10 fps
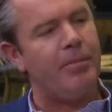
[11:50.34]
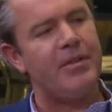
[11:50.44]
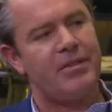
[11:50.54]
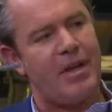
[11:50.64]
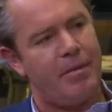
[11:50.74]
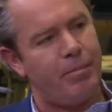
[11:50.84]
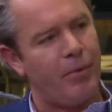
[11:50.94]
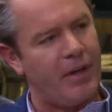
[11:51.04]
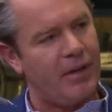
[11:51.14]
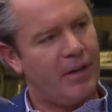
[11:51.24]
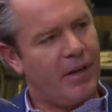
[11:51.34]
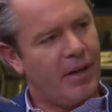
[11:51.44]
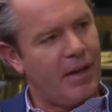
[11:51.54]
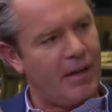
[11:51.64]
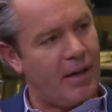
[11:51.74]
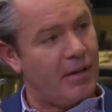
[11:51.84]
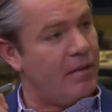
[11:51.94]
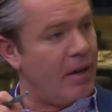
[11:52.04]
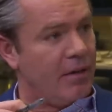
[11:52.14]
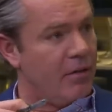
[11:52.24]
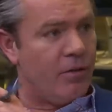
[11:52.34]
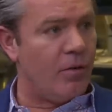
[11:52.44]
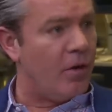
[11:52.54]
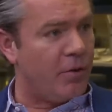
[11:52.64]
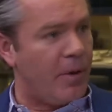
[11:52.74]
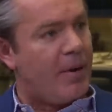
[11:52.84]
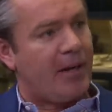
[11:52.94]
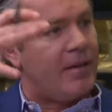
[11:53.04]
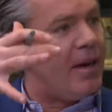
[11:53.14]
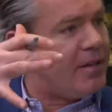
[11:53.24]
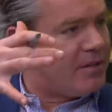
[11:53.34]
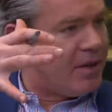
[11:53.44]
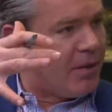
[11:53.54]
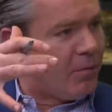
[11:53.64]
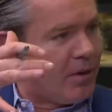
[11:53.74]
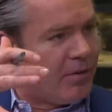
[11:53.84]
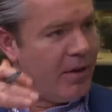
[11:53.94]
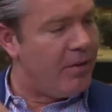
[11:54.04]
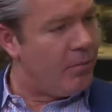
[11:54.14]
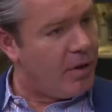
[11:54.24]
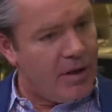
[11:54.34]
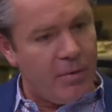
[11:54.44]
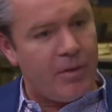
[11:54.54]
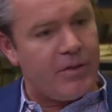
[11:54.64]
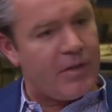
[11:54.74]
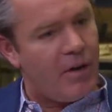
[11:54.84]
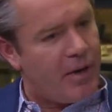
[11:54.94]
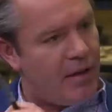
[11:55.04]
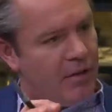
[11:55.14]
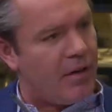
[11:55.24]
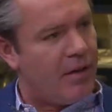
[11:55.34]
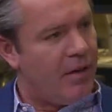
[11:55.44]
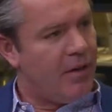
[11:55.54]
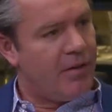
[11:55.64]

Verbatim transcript: miss that point. And and and you can go all the way back to Einstein, where they where he would say, okay, look,